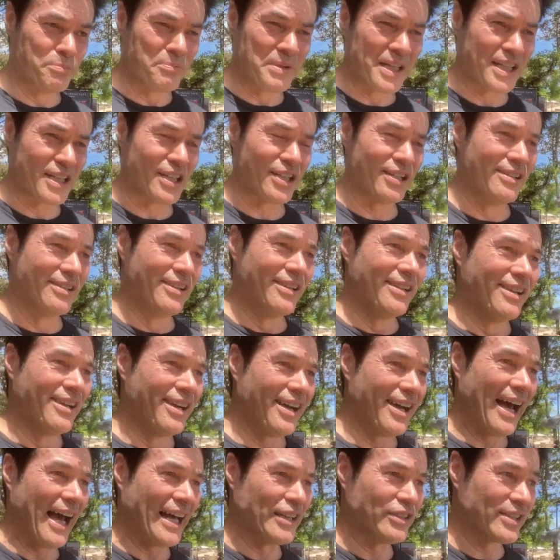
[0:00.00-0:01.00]
meet
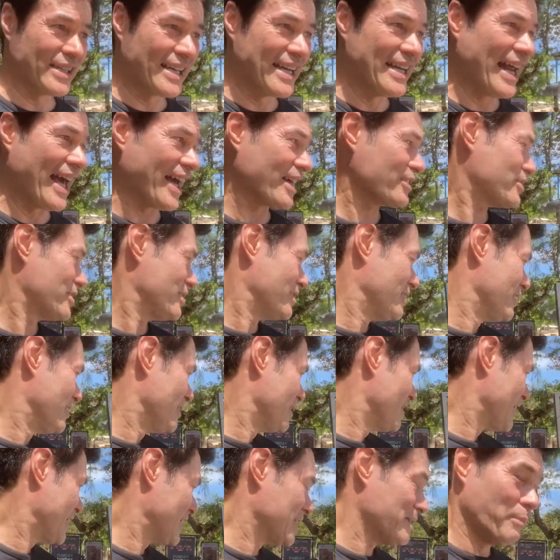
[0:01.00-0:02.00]
uh, and to connect
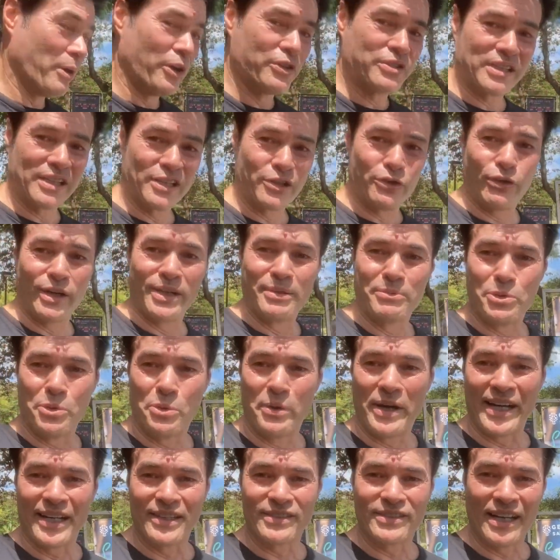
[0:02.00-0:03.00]
in the most incredible
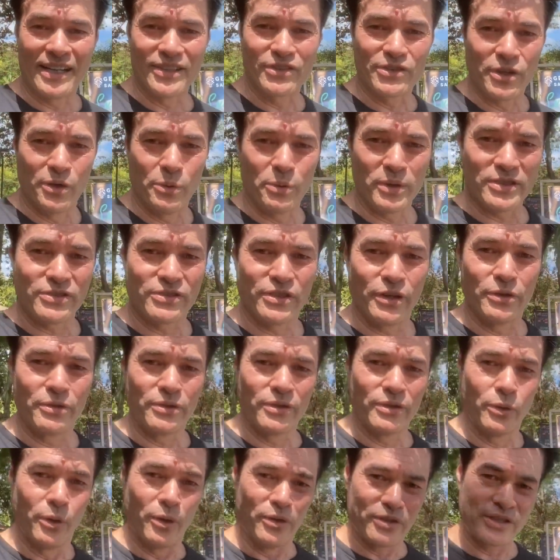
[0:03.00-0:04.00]
ways. And so what's so
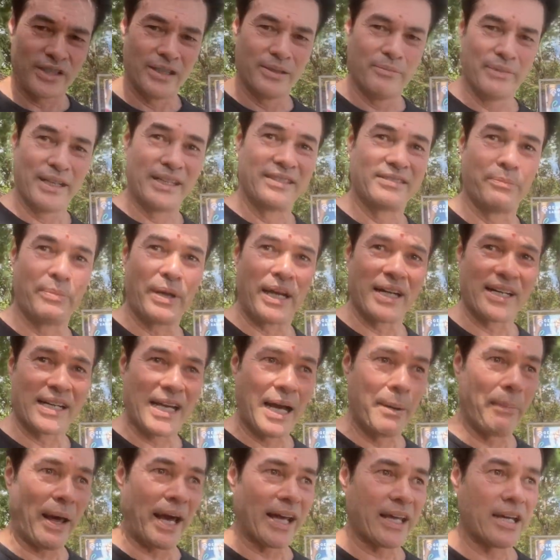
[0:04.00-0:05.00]
awesome is to be able to
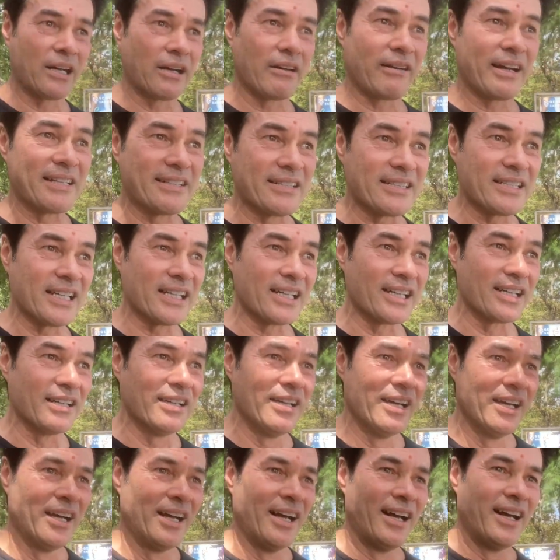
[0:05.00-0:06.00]
come back here and see
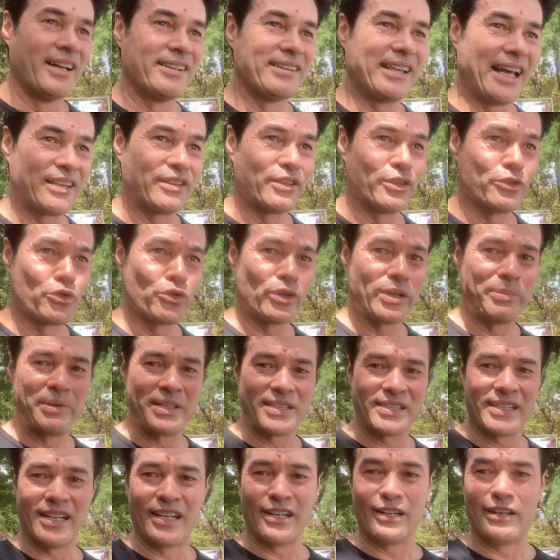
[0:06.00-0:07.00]
that the dream
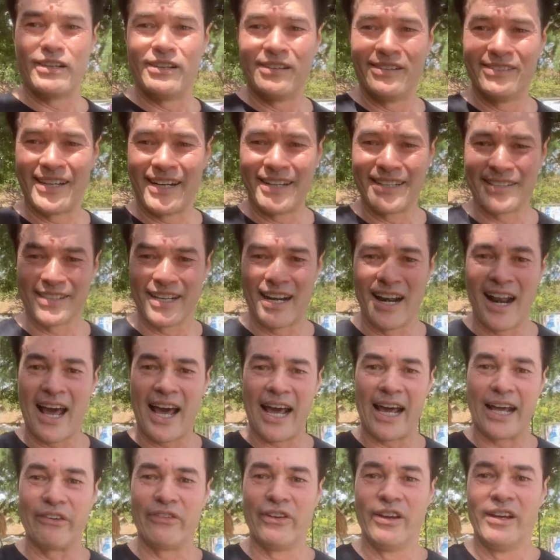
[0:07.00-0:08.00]
is here, that it's
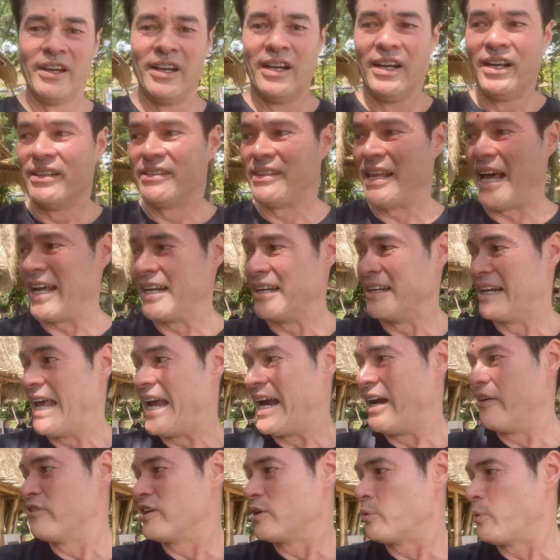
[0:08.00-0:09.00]
alive, that
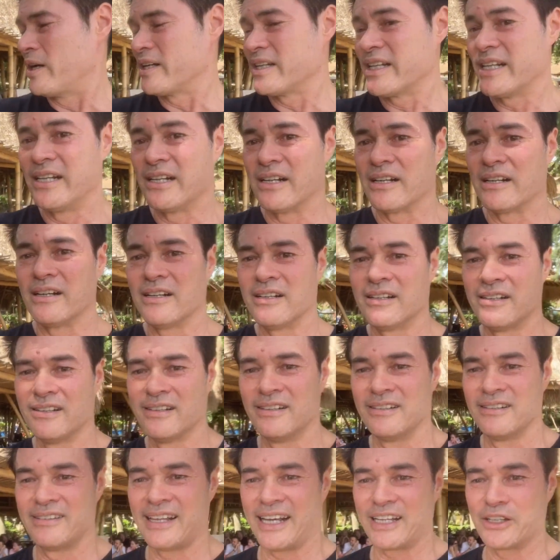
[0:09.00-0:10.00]
everyone here
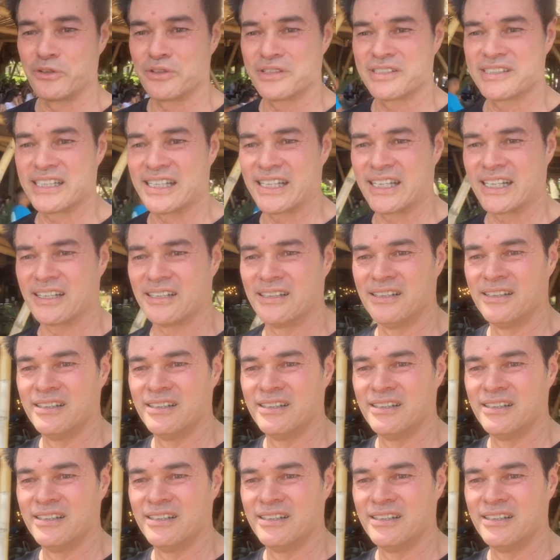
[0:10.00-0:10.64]
that you're seeing